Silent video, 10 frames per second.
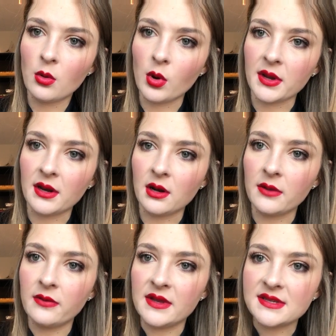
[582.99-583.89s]
working
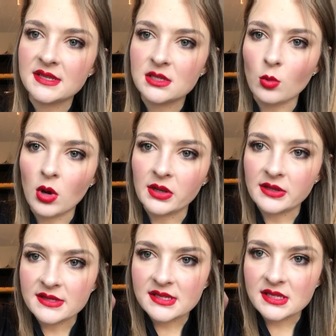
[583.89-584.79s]
on this
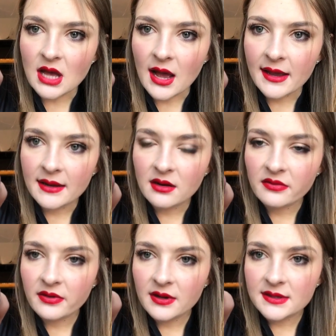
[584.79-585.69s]
one side
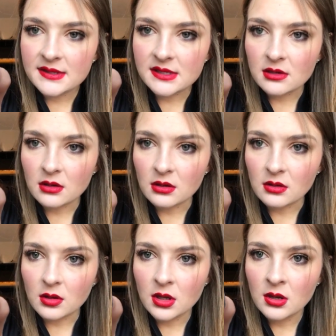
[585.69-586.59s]
of it, so